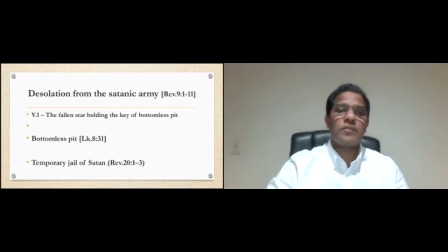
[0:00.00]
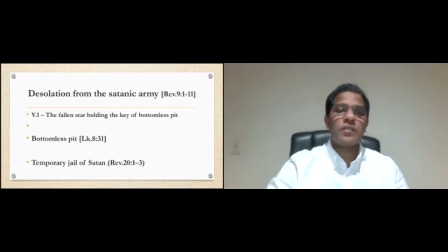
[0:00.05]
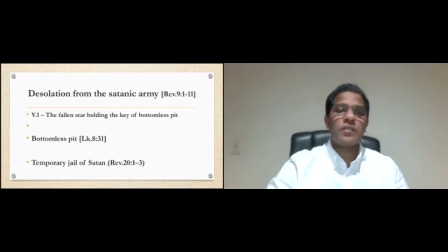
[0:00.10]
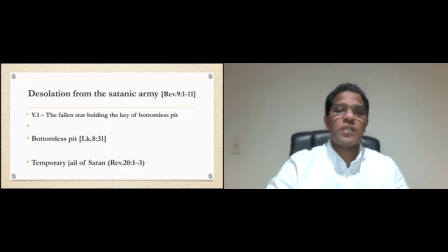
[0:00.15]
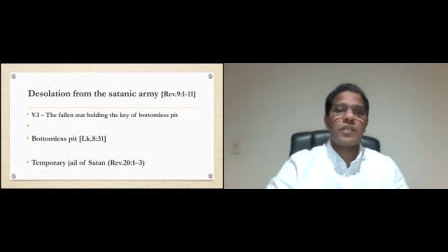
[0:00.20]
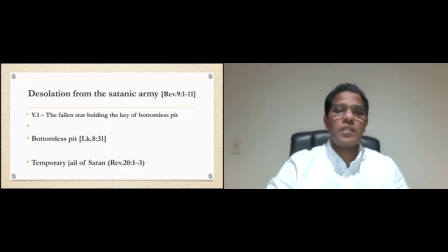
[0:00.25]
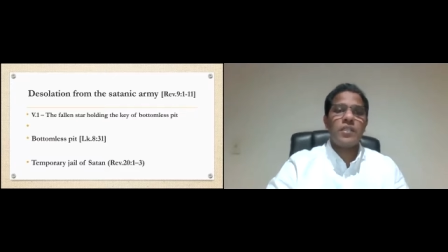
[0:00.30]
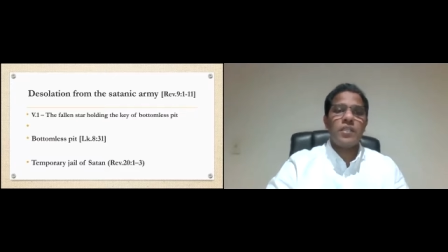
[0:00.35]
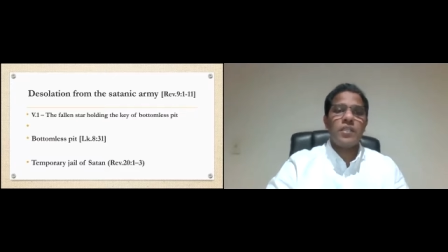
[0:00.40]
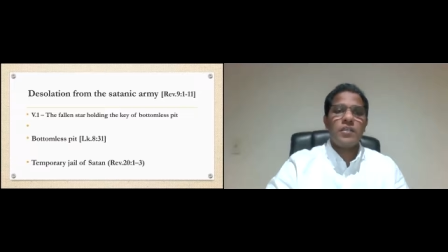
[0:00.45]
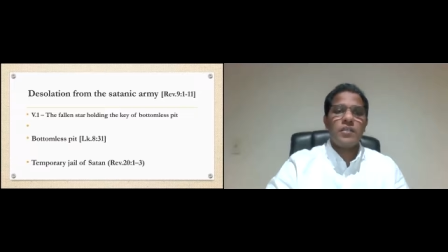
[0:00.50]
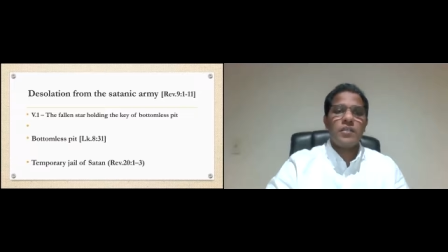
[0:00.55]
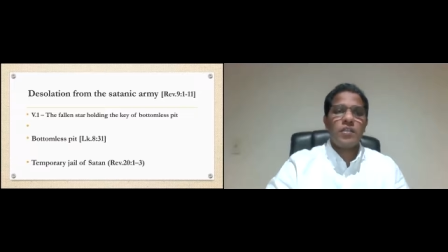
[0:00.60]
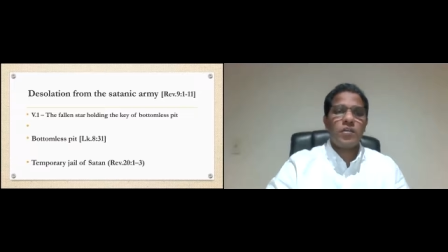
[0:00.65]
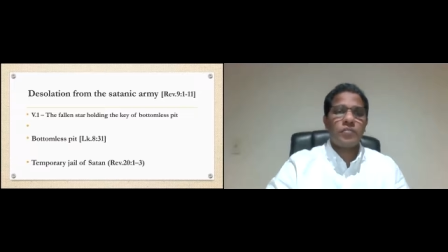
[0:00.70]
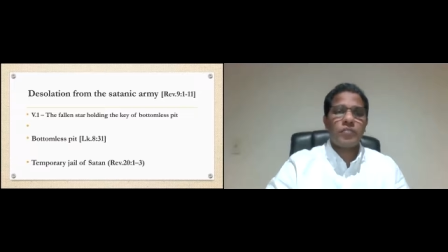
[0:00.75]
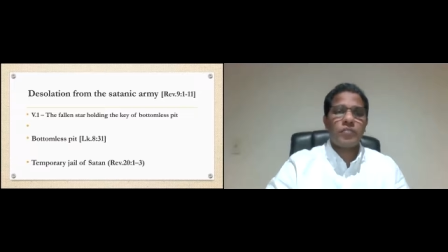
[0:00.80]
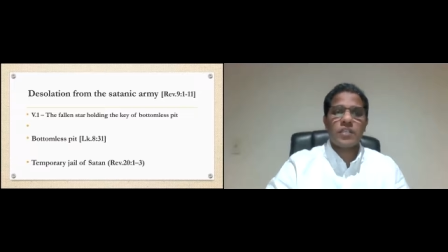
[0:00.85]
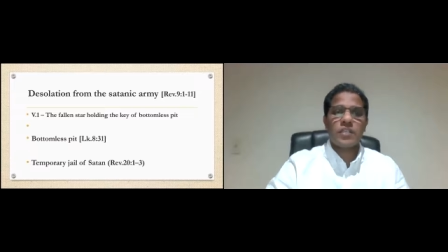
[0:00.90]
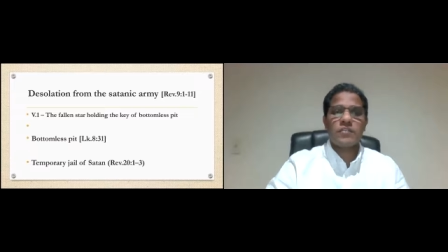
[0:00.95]
Okay,
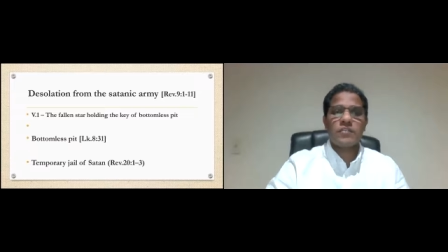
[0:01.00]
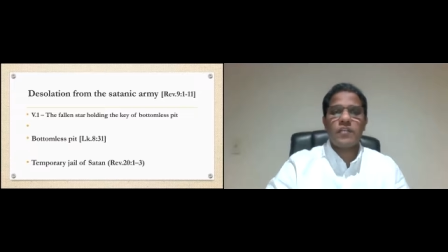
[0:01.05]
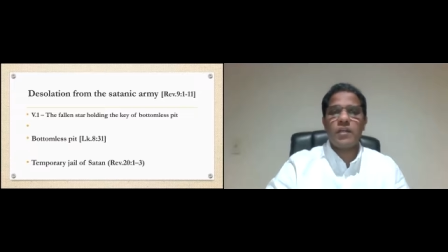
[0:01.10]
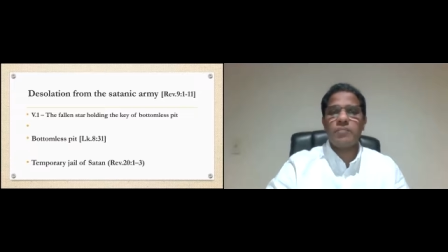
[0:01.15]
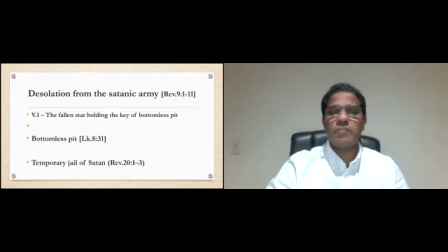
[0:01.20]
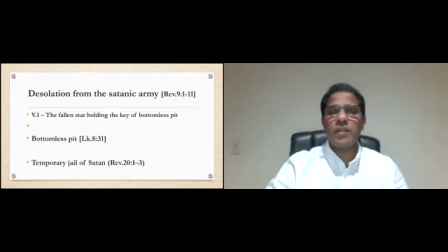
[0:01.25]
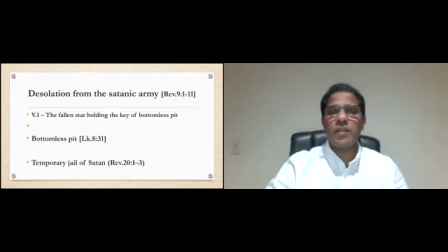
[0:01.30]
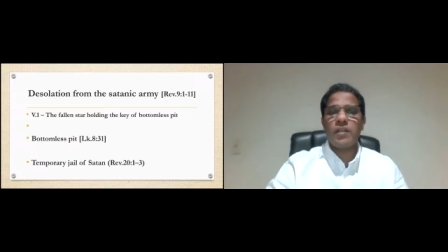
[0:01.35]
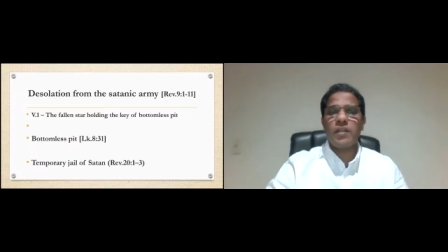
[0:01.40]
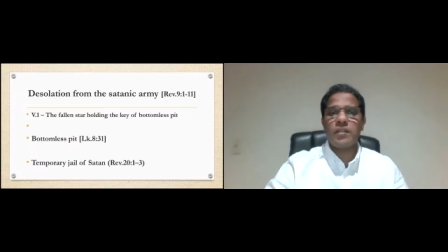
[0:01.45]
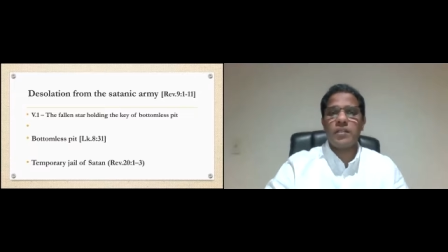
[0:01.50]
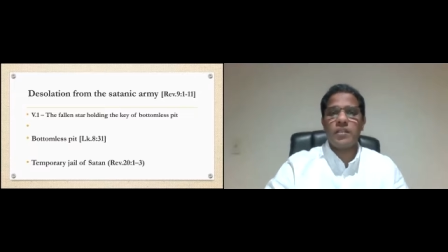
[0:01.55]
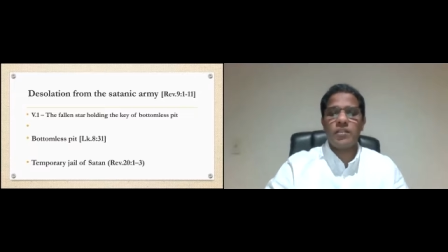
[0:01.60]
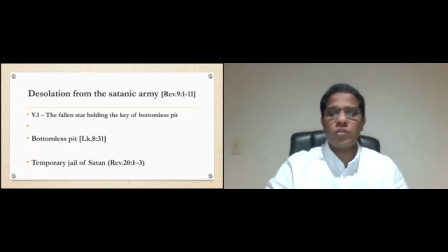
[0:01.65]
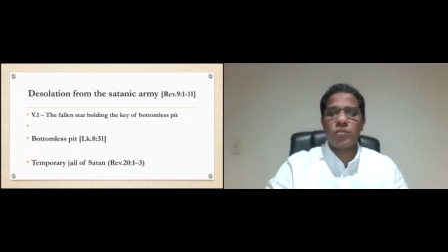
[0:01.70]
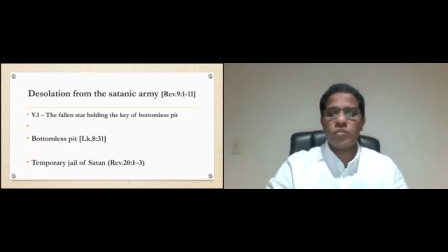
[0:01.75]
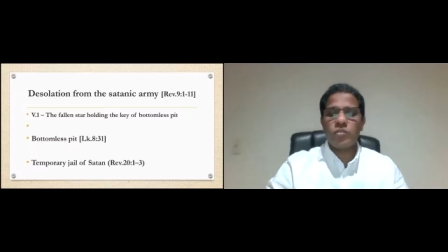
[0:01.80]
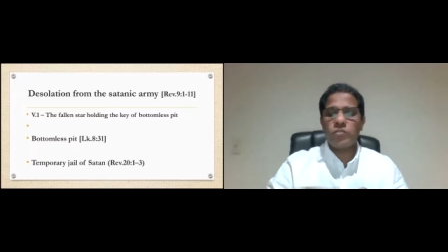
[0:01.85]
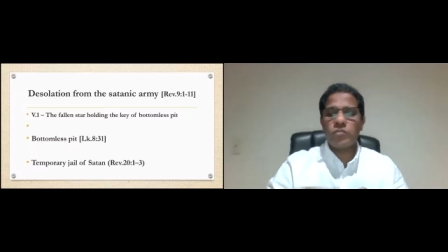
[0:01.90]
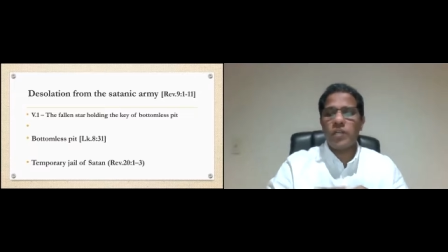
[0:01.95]
now for example,
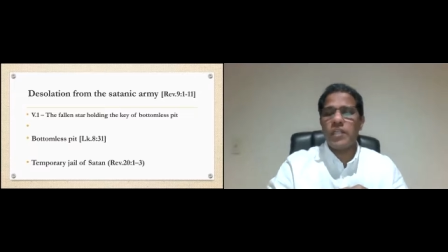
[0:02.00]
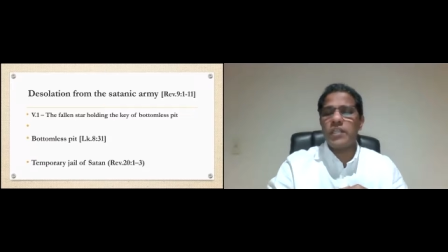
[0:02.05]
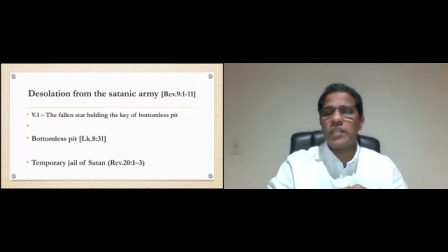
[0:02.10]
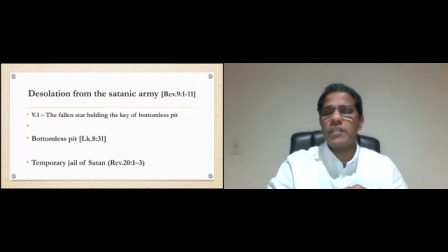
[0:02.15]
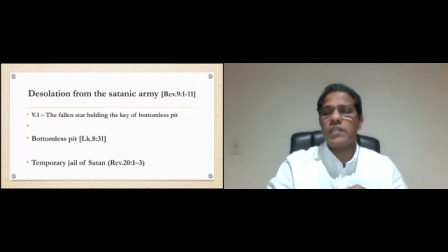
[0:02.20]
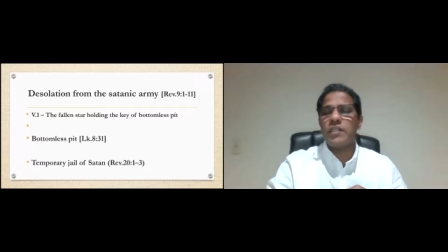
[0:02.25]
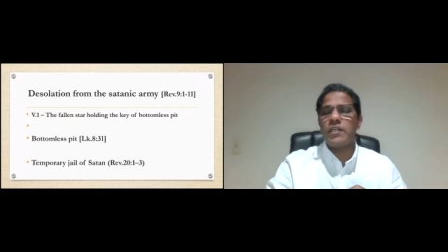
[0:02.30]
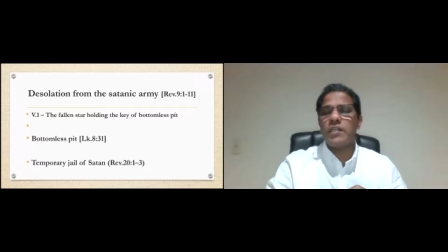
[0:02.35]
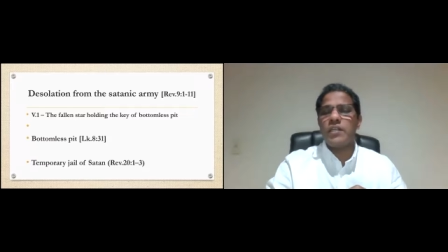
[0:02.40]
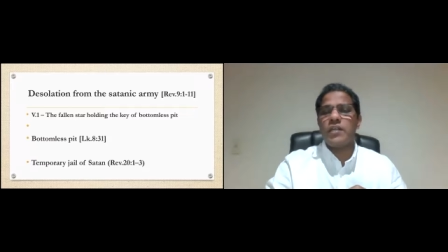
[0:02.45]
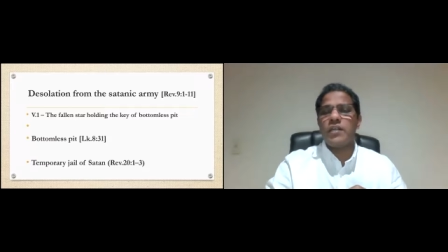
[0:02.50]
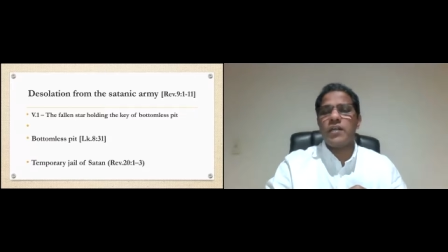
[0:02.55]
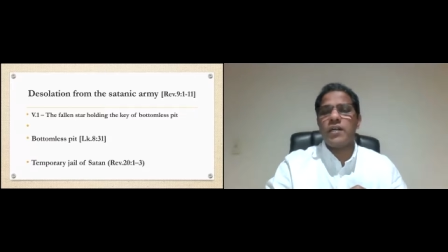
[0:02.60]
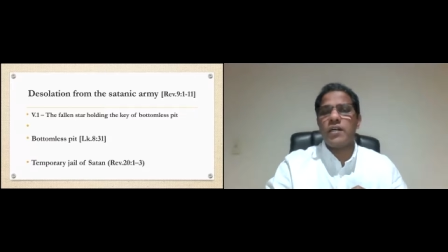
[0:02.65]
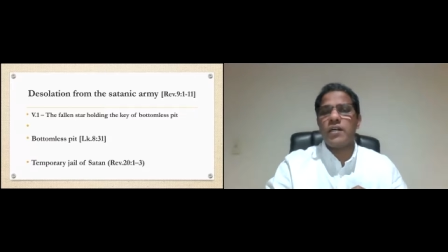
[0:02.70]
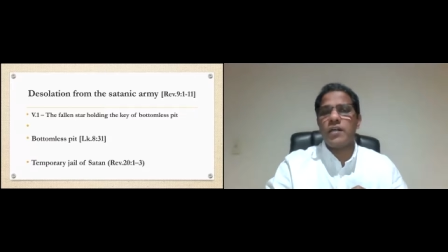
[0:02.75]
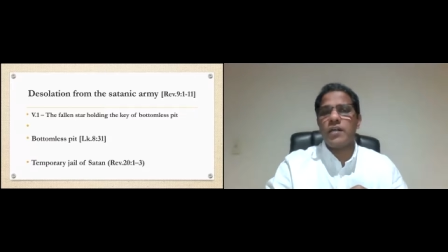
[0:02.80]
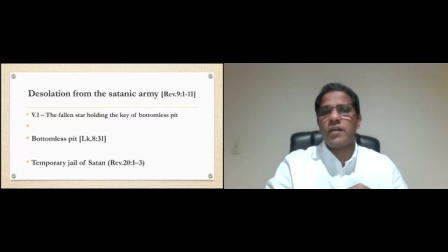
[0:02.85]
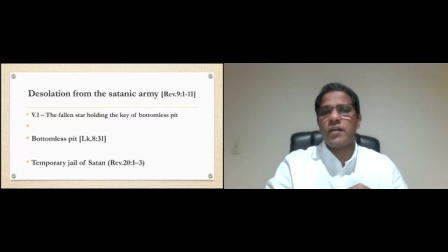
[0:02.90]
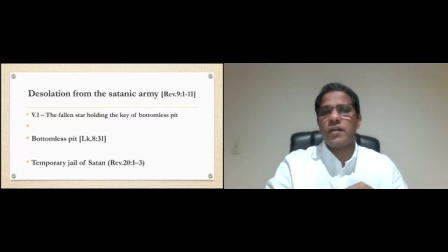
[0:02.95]
usually uh,